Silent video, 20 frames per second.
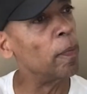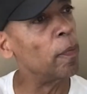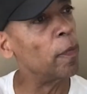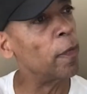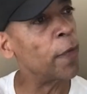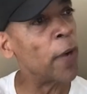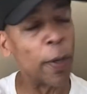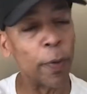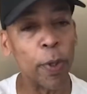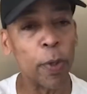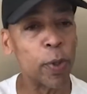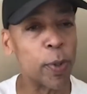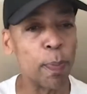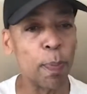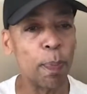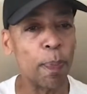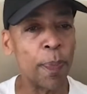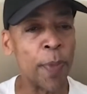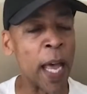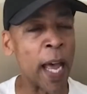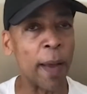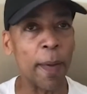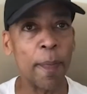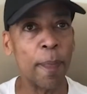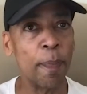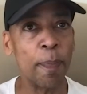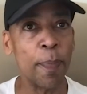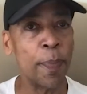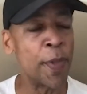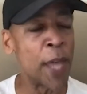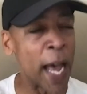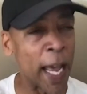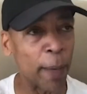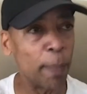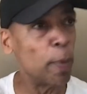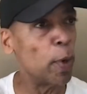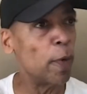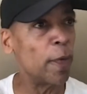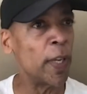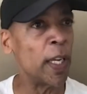found those that that
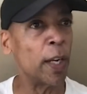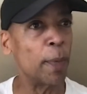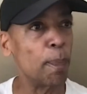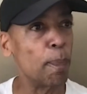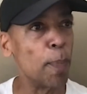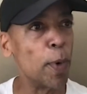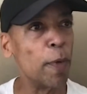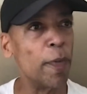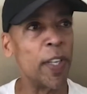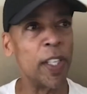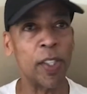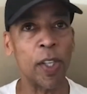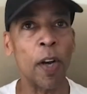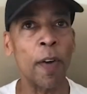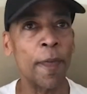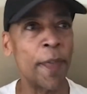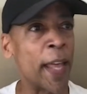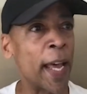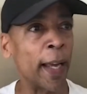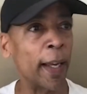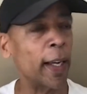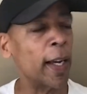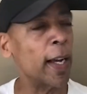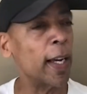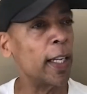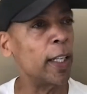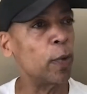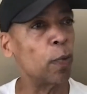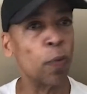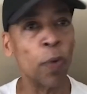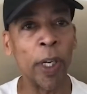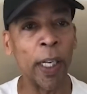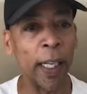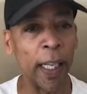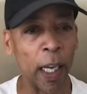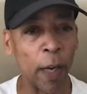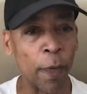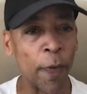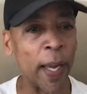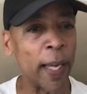movie and movies of that kind
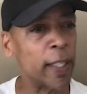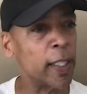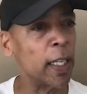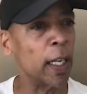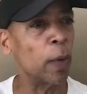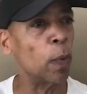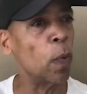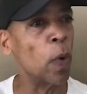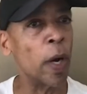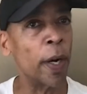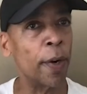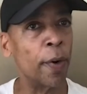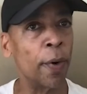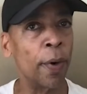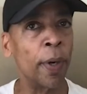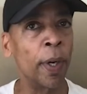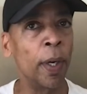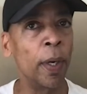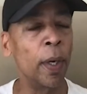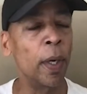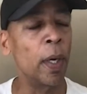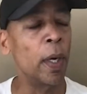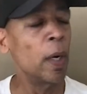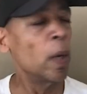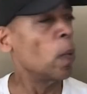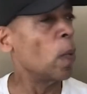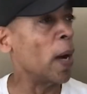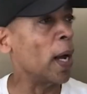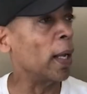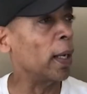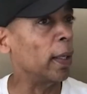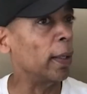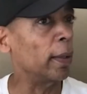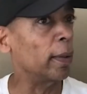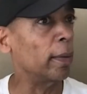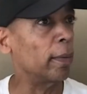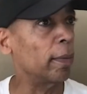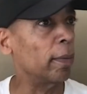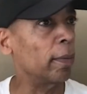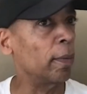really affecting, and wondered, well,
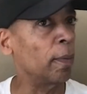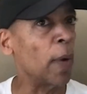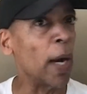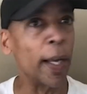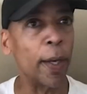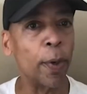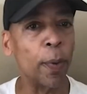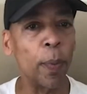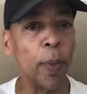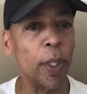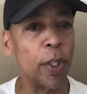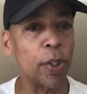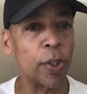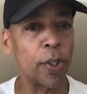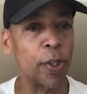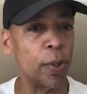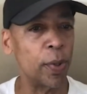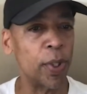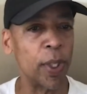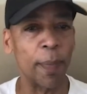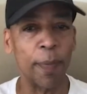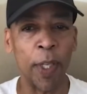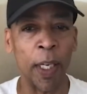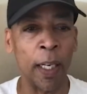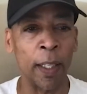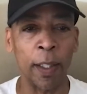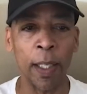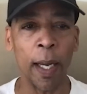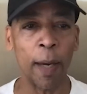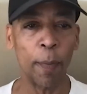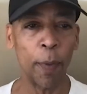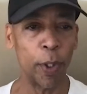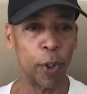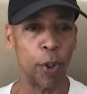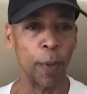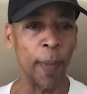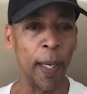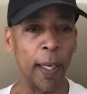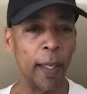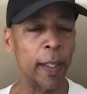why couldn't we just do something like that with
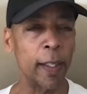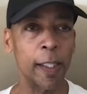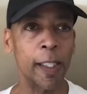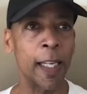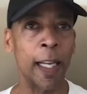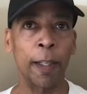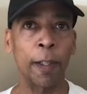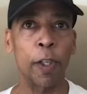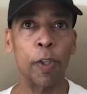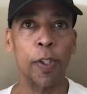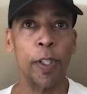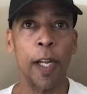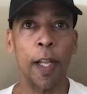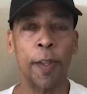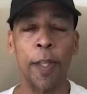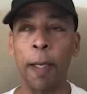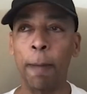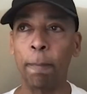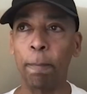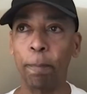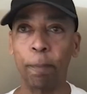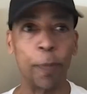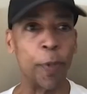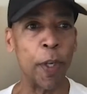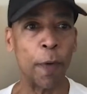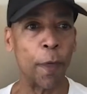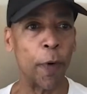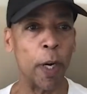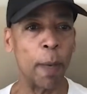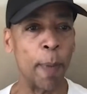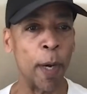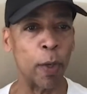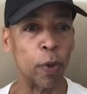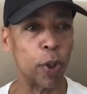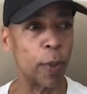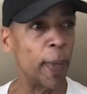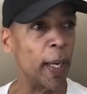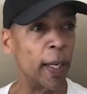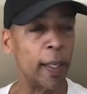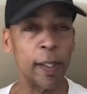Jamaicans? Like, there's nothing different about
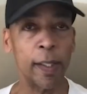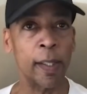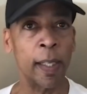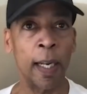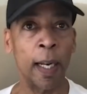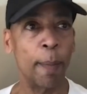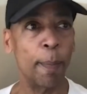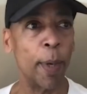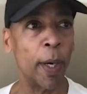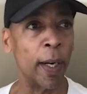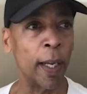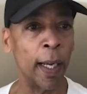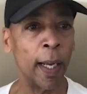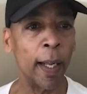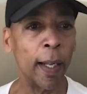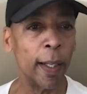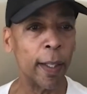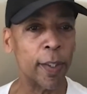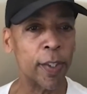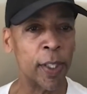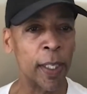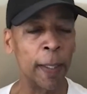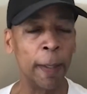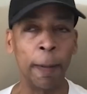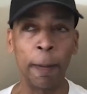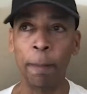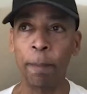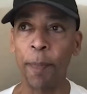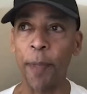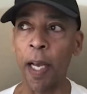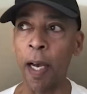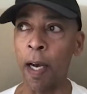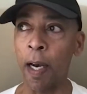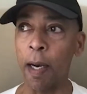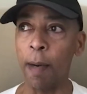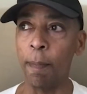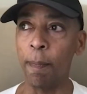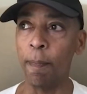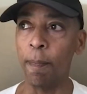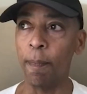Jamaicans than anybody else.
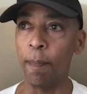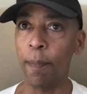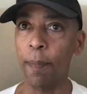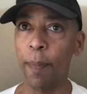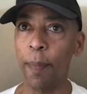Um,